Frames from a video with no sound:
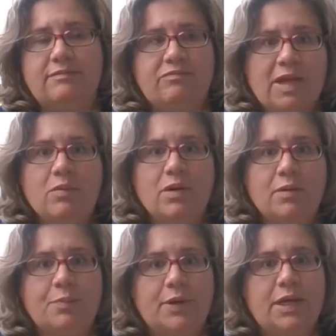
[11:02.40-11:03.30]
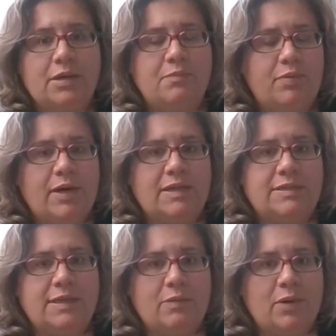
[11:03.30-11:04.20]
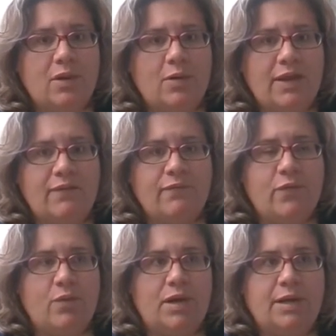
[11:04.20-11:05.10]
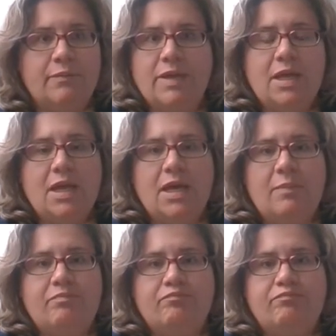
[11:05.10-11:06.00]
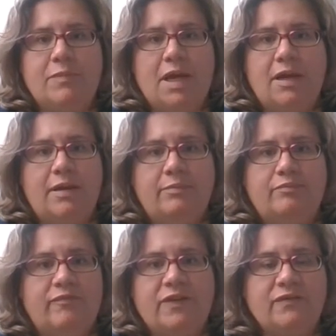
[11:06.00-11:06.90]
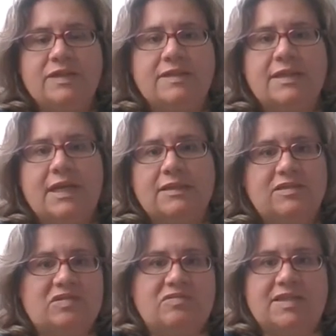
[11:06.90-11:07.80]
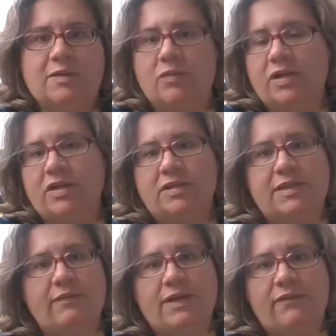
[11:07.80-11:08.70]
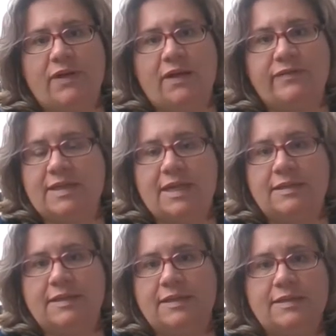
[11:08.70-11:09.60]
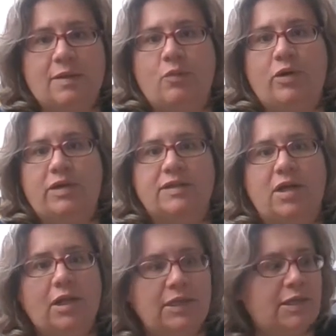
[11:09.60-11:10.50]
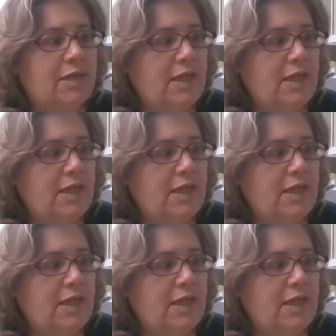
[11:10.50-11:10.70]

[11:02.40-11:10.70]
they were a pretty good price. They were going for 50 cents, some were 75 cents, some were a dollar.